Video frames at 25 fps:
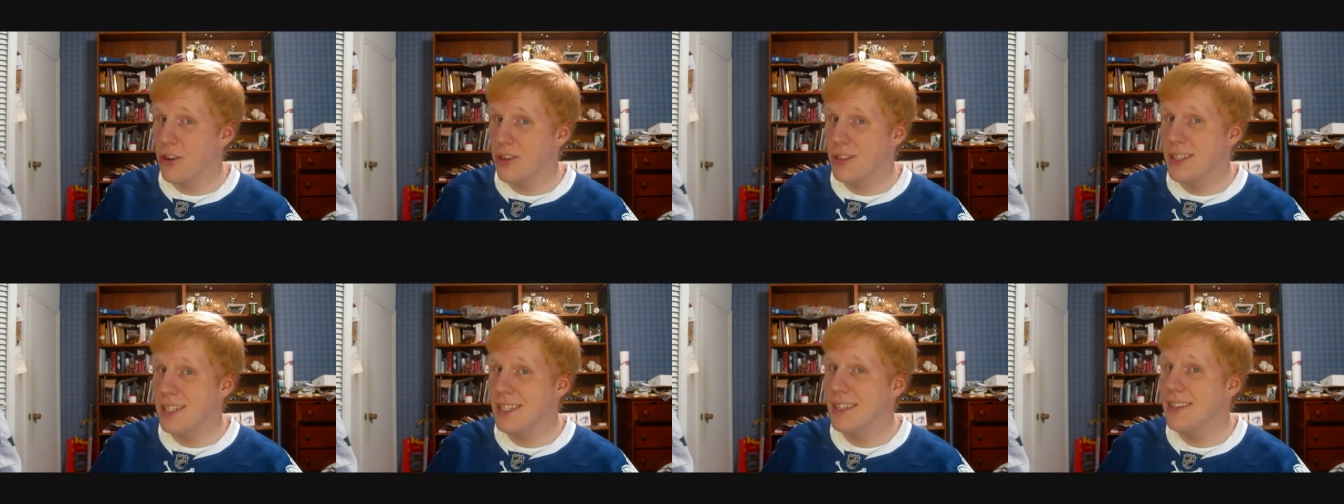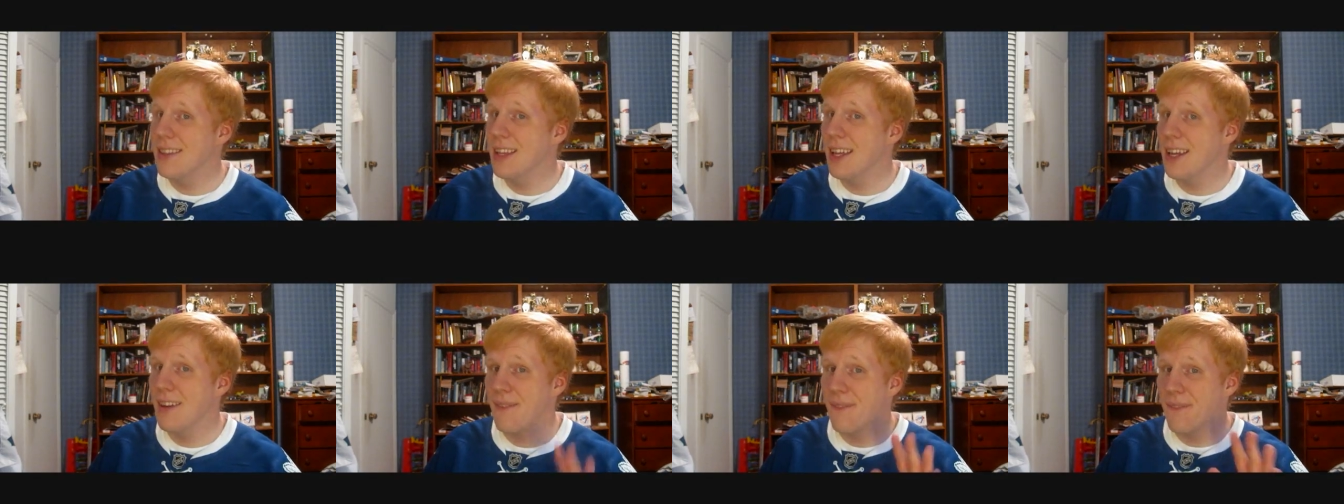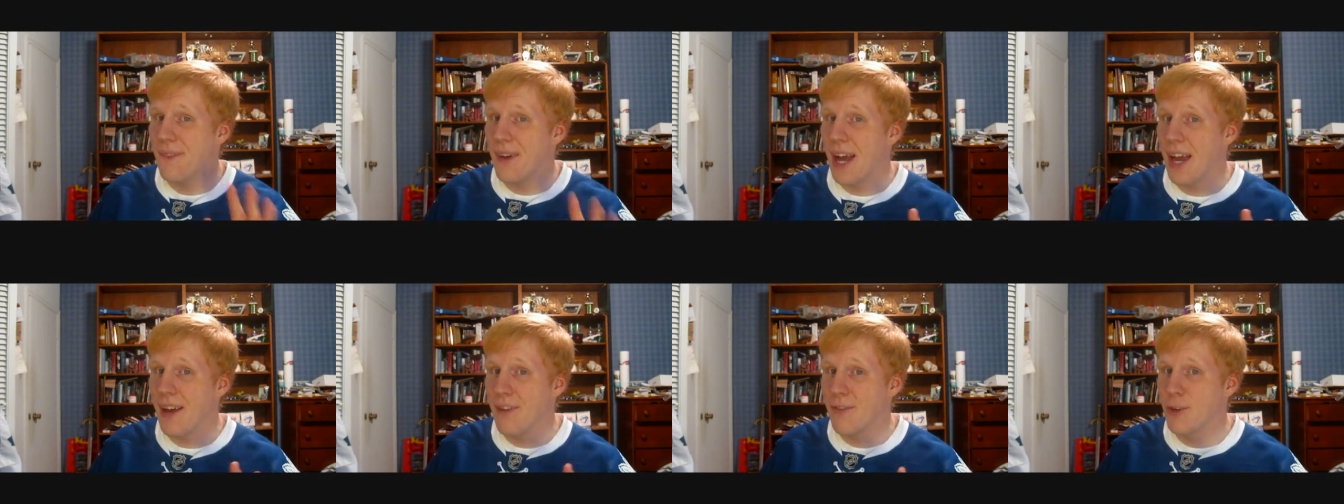did let
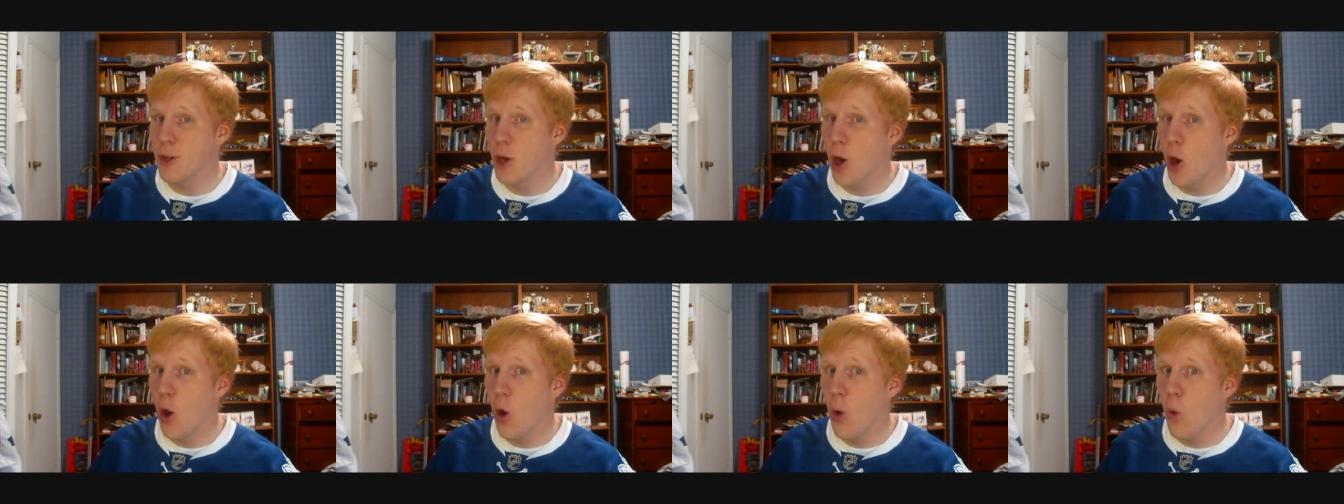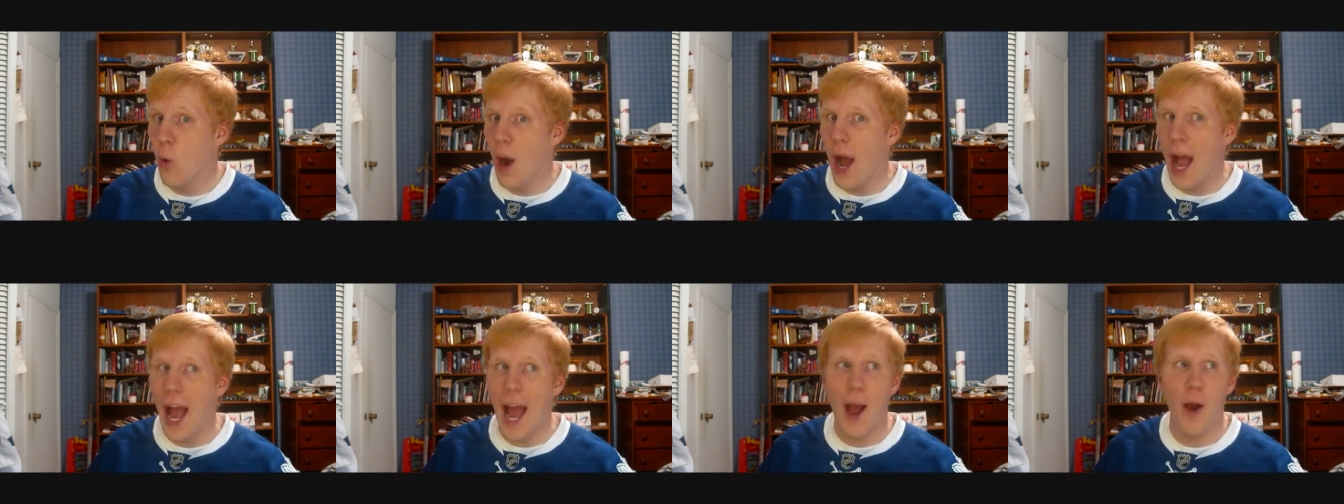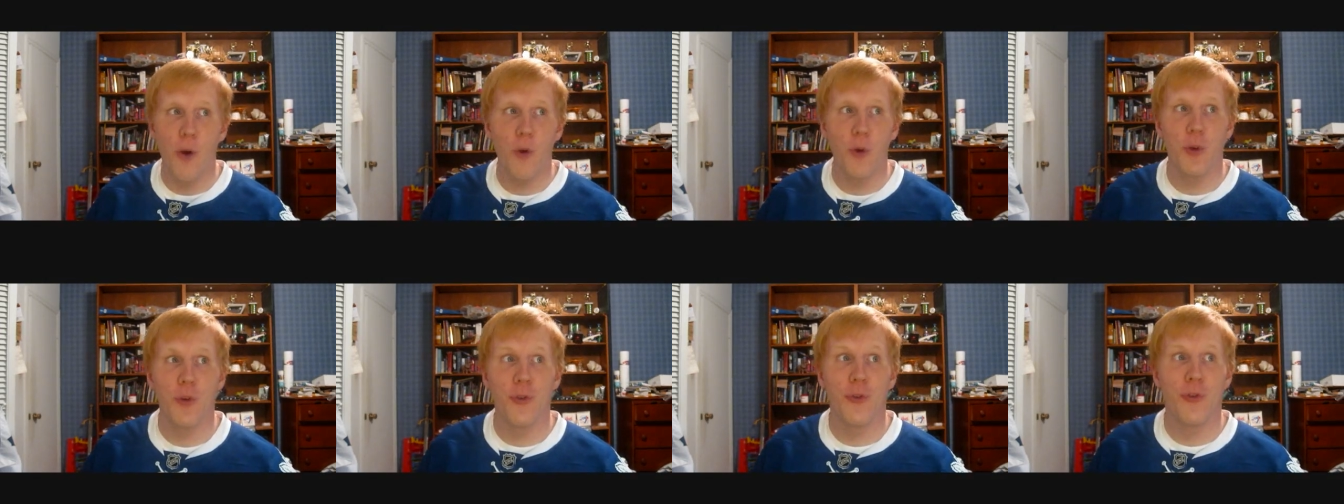five go
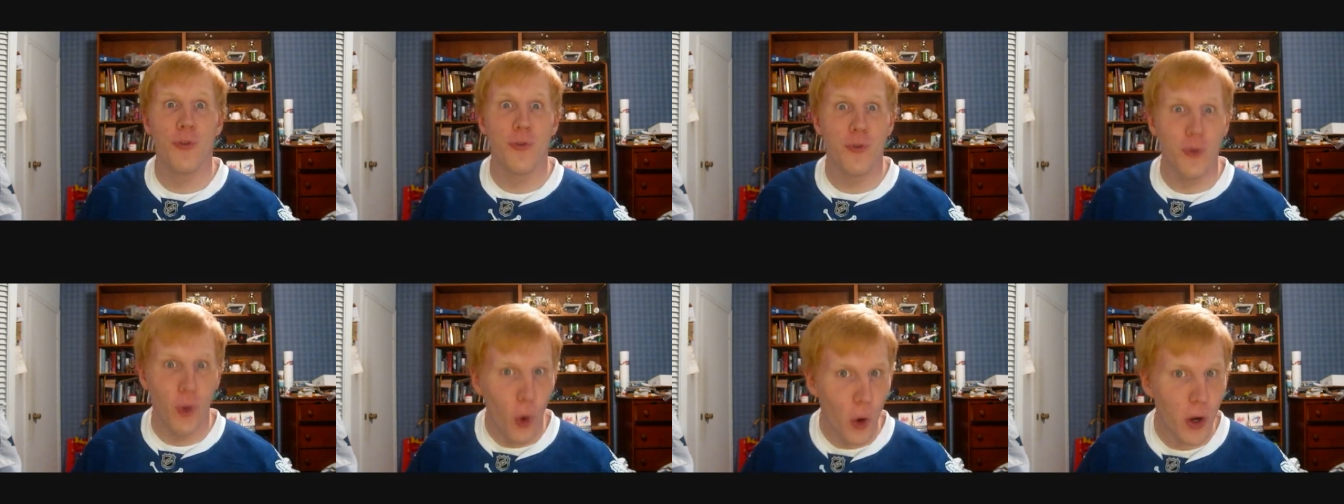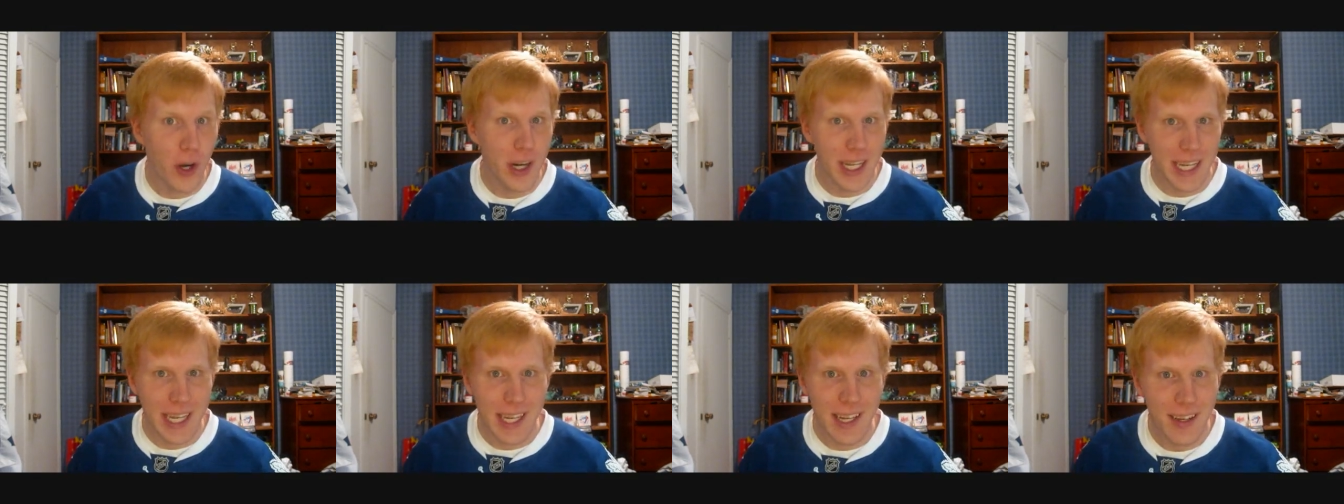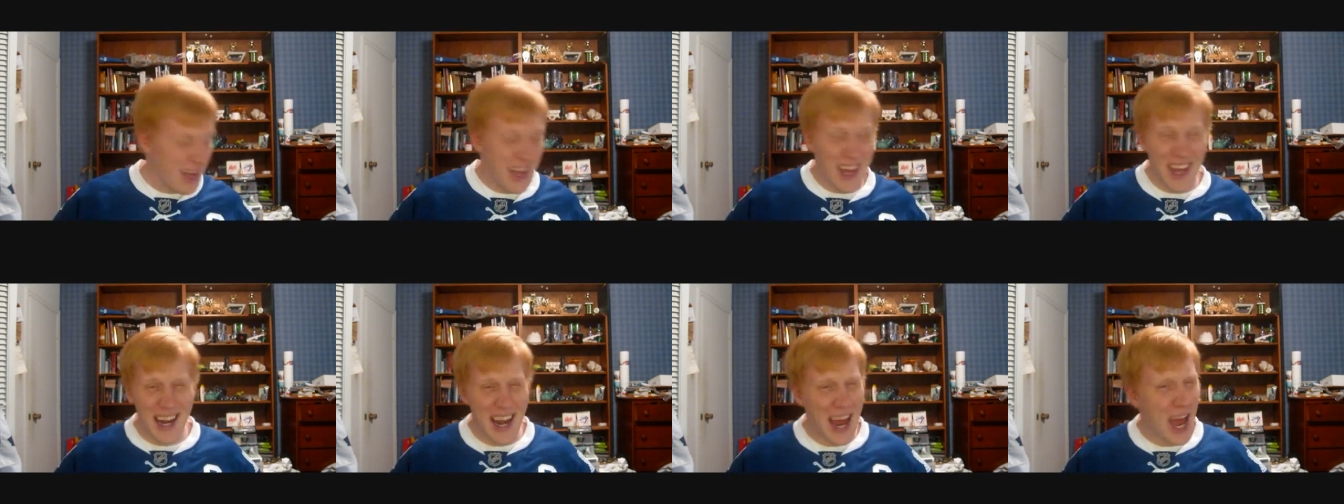out of 40.
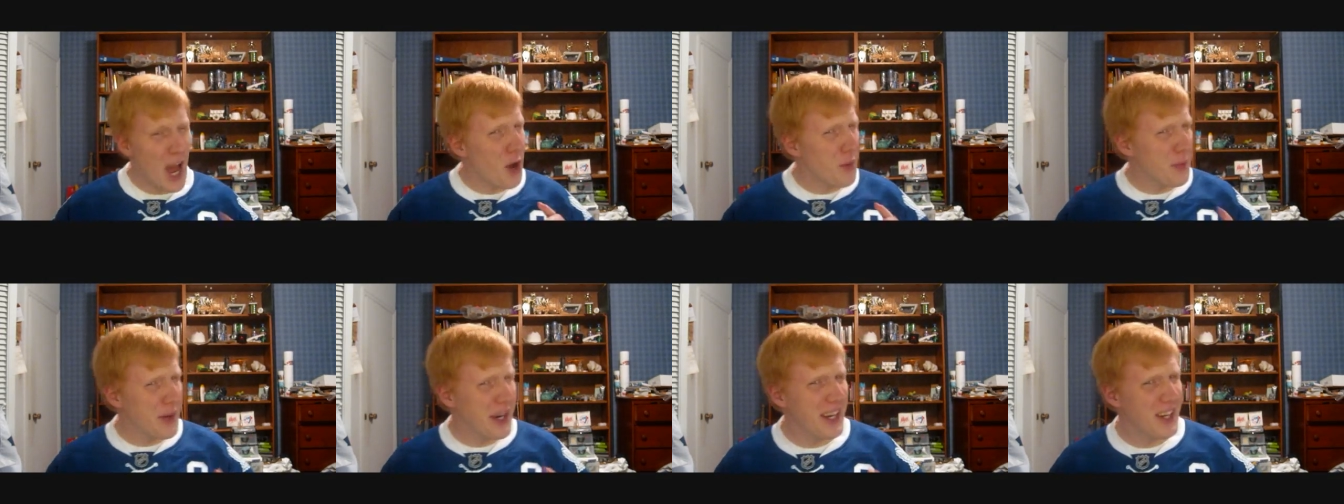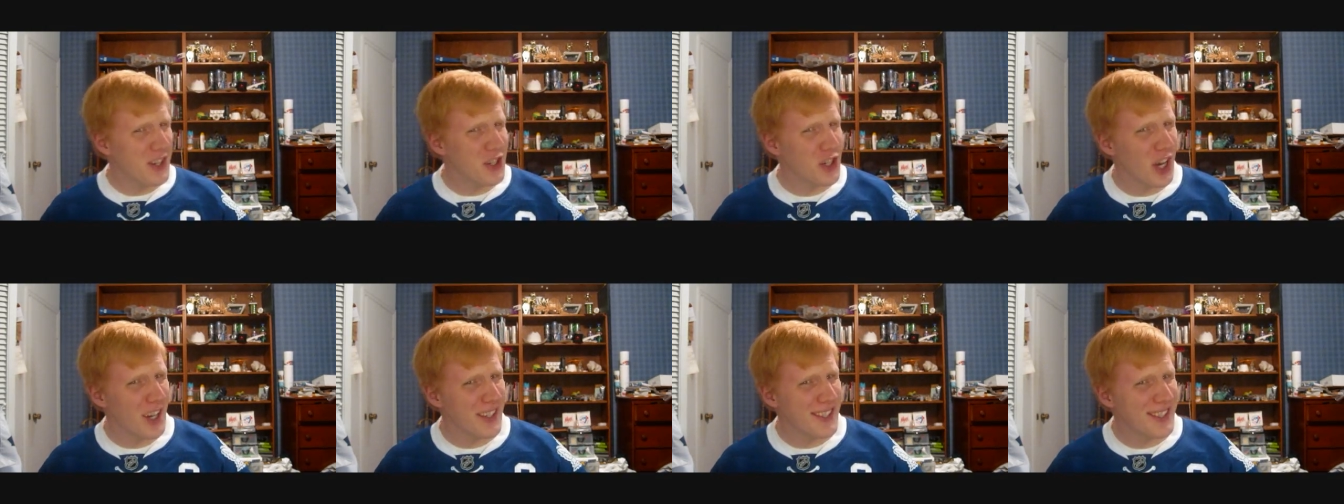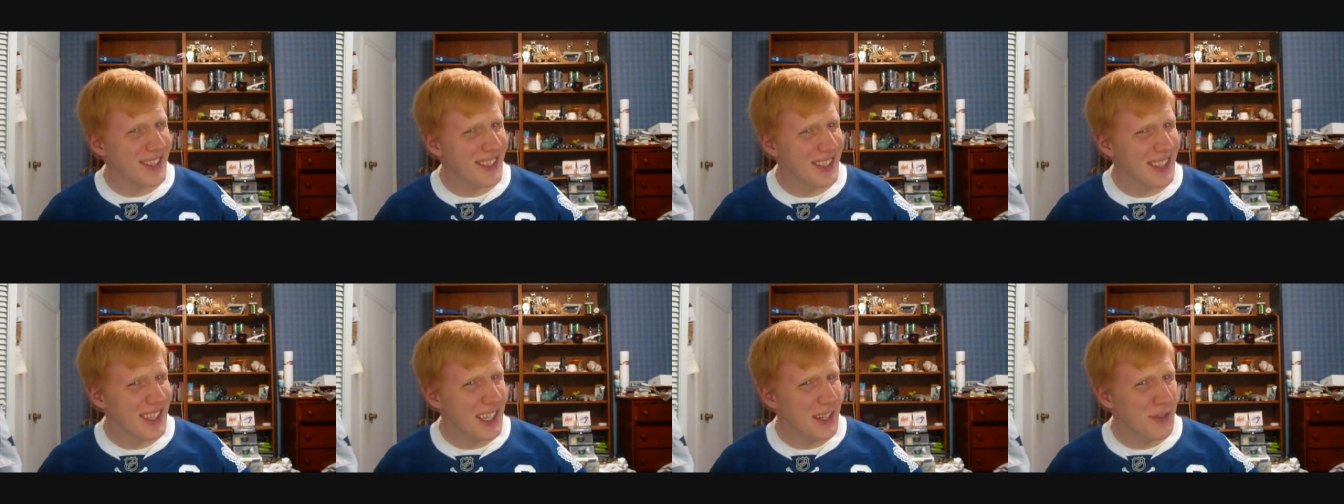How many shots
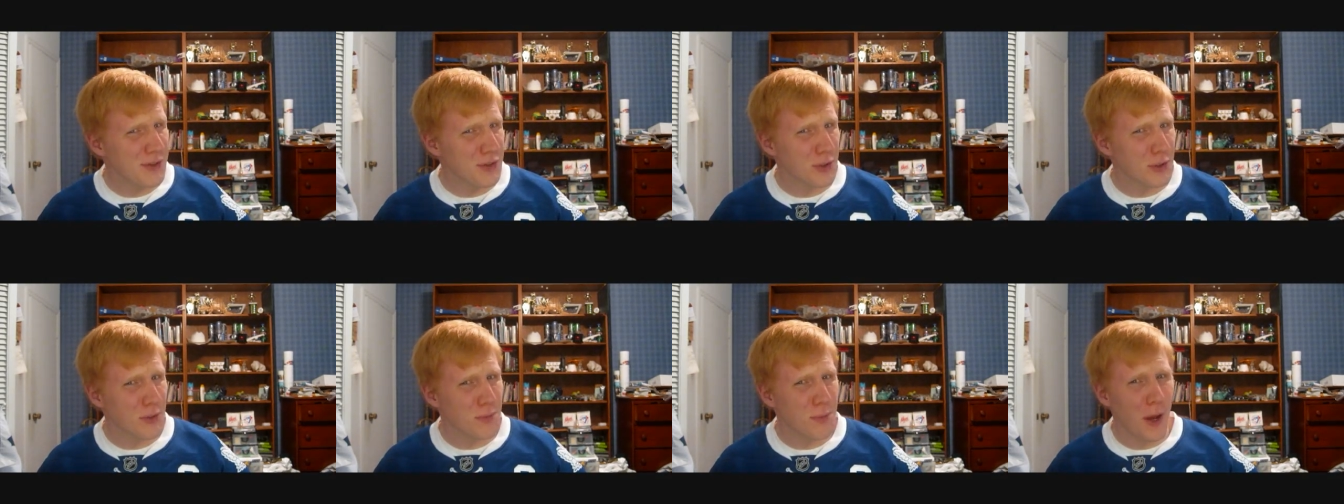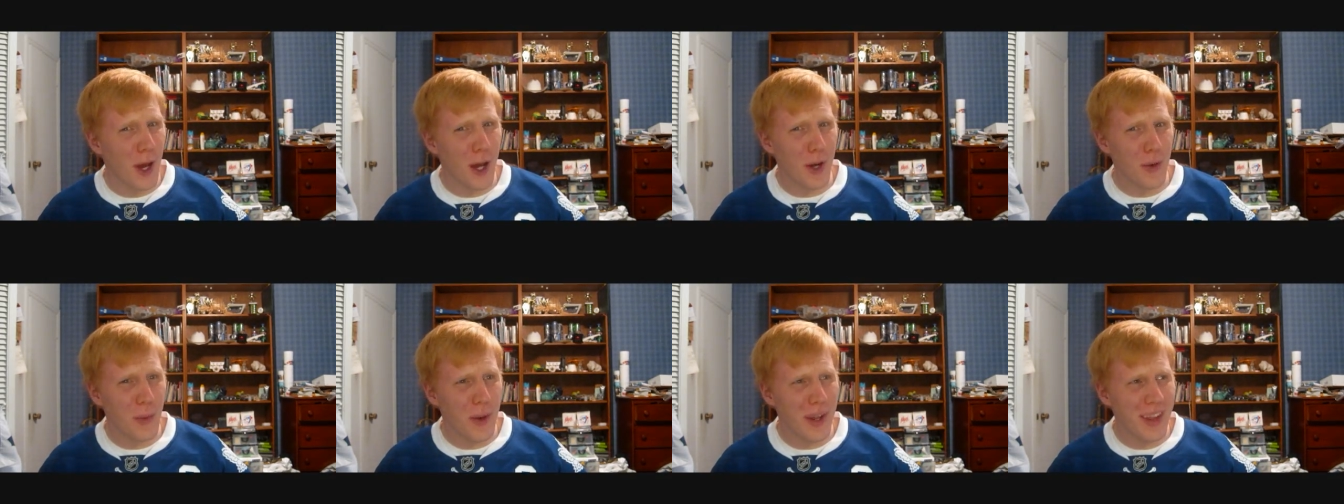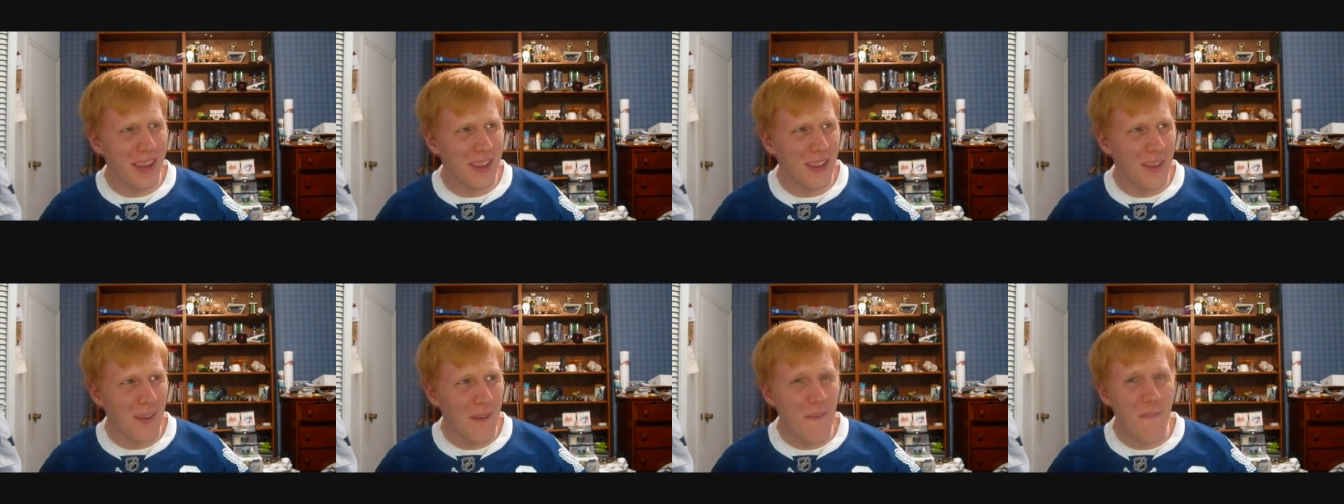did the Leafs respond
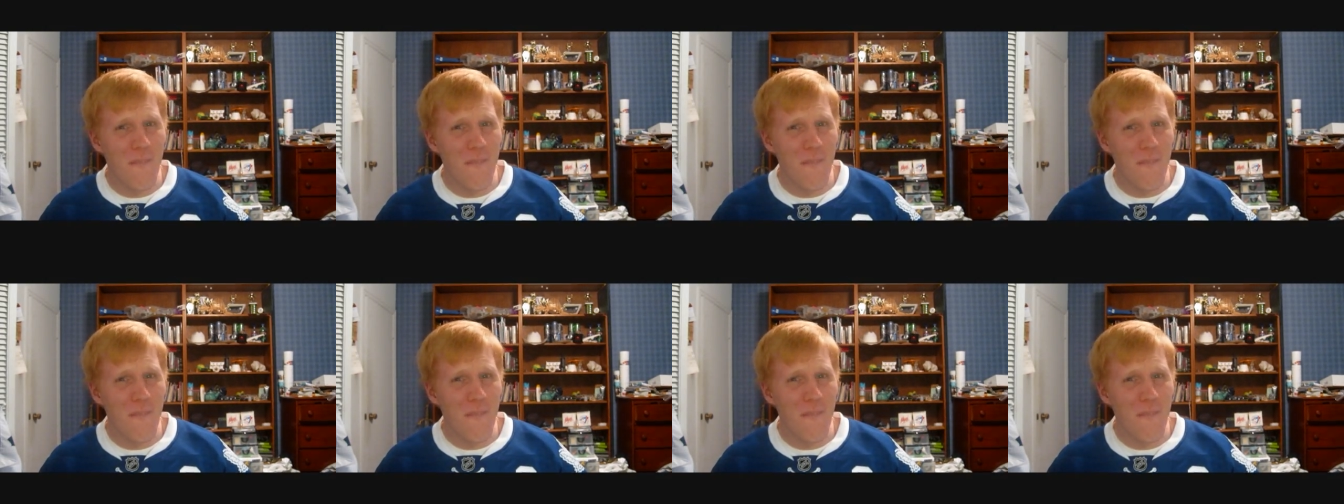with?